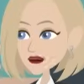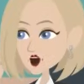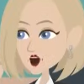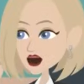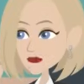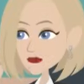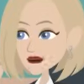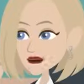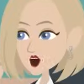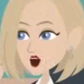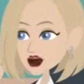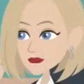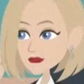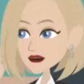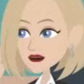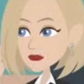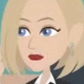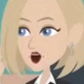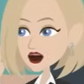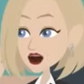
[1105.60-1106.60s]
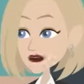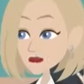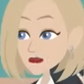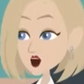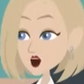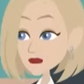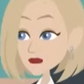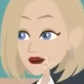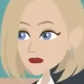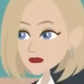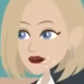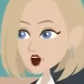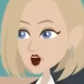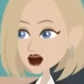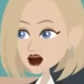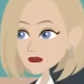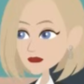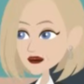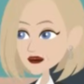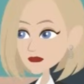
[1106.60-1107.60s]
paying attention to the verb
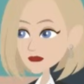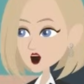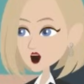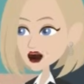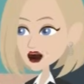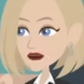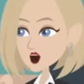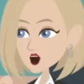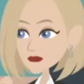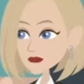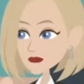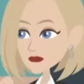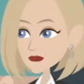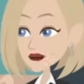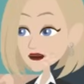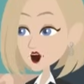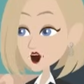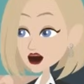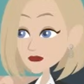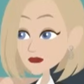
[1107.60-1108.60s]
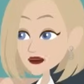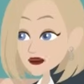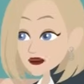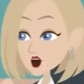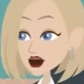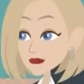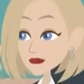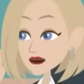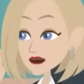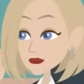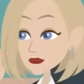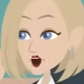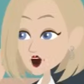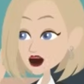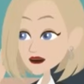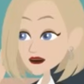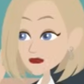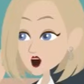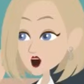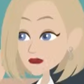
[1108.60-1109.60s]
forms. Speaking helps
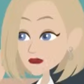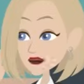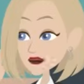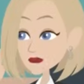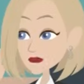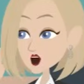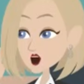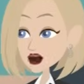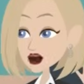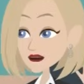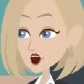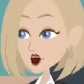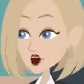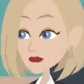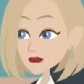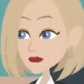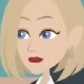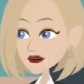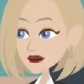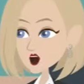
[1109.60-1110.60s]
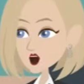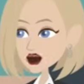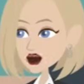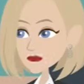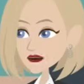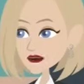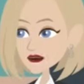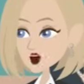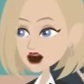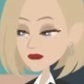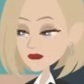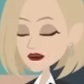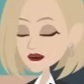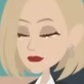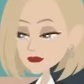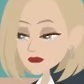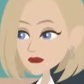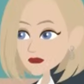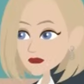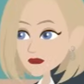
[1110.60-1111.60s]
train your mouth and brain to produce correct
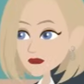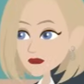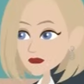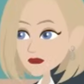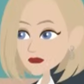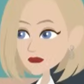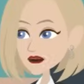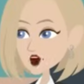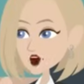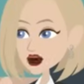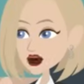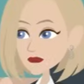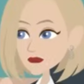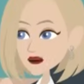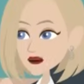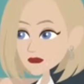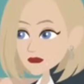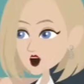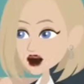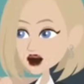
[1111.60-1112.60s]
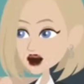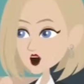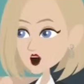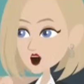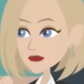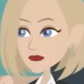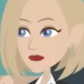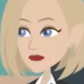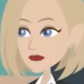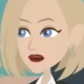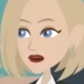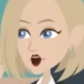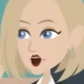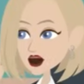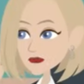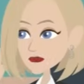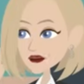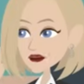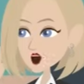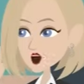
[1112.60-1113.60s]
sentences automatically,
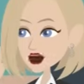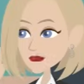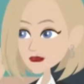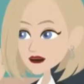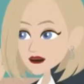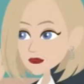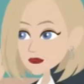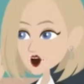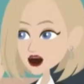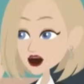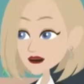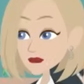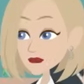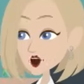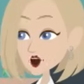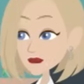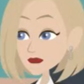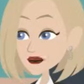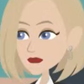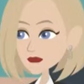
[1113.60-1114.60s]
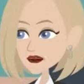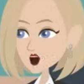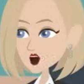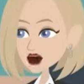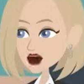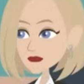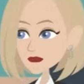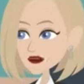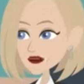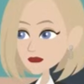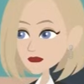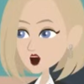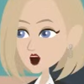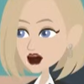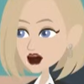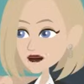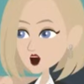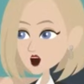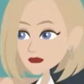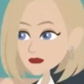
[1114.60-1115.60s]
so that when you are in a real
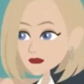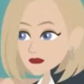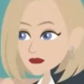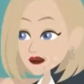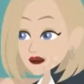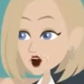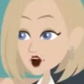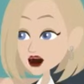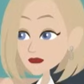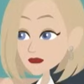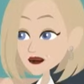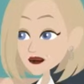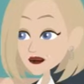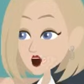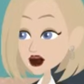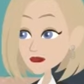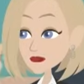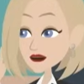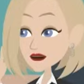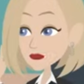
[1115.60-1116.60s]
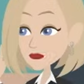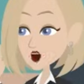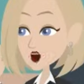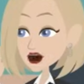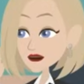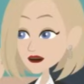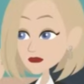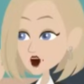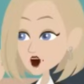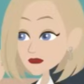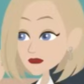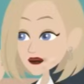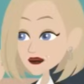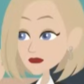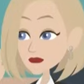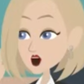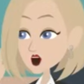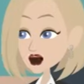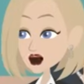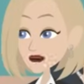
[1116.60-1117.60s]
conversation, the correct verb forms
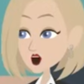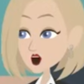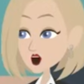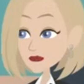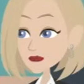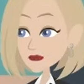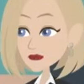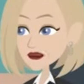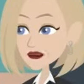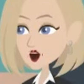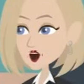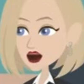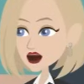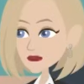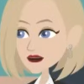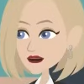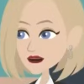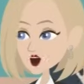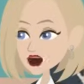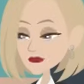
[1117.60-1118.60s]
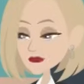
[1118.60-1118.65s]
come out naturally.